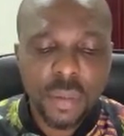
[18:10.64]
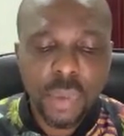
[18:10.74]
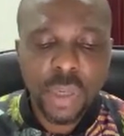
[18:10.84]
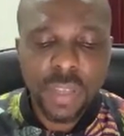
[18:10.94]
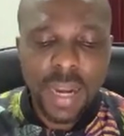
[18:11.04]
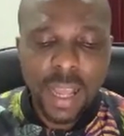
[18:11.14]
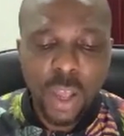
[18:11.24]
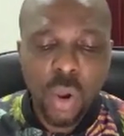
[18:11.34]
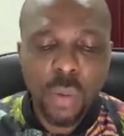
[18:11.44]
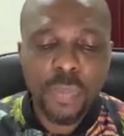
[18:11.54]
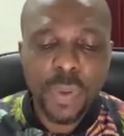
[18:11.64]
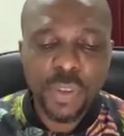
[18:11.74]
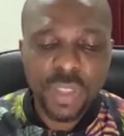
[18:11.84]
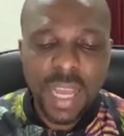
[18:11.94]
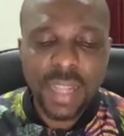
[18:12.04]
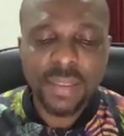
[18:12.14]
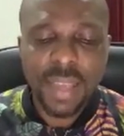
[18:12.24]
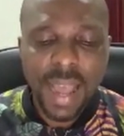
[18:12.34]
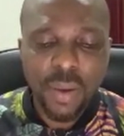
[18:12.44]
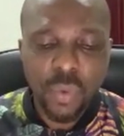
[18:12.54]
but it shall accomplish that
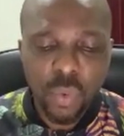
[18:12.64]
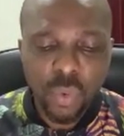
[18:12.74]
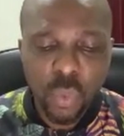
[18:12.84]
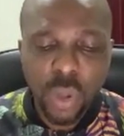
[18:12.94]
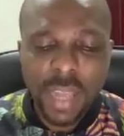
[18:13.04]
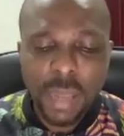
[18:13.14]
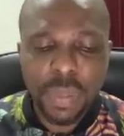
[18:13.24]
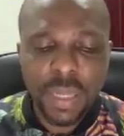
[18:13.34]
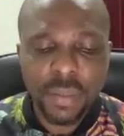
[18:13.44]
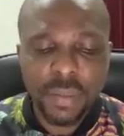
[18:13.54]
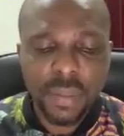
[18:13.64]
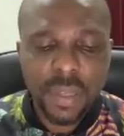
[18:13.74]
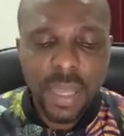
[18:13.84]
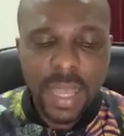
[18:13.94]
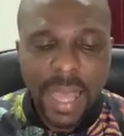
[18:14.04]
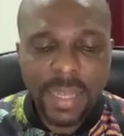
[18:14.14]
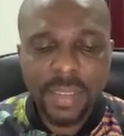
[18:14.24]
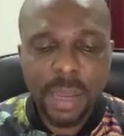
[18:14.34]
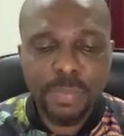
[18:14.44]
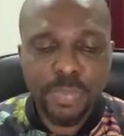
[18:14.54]
what I please. And it
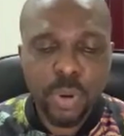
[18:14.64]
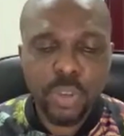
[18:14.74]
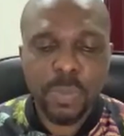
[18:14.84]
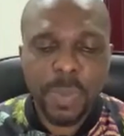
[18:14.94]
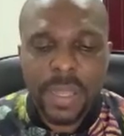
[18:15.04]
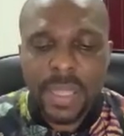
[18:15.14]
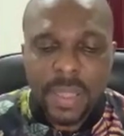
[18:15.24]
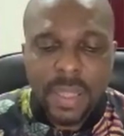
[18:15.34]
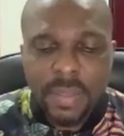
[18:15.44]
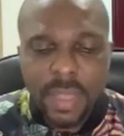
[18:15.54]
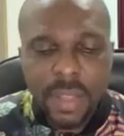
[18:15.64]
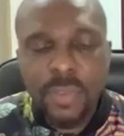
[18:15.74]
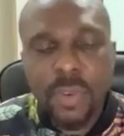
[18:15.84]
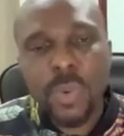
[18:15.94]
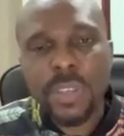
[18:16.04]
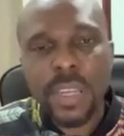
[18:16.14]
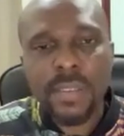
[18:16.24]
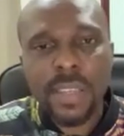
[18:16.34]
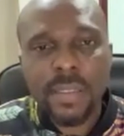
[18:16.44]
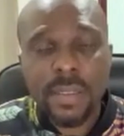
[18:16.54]
shall prosper in the thing for which I
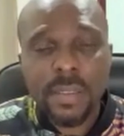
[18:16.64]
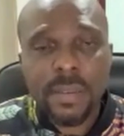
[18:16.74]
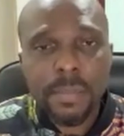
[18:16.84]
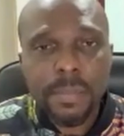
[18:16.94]
sent it.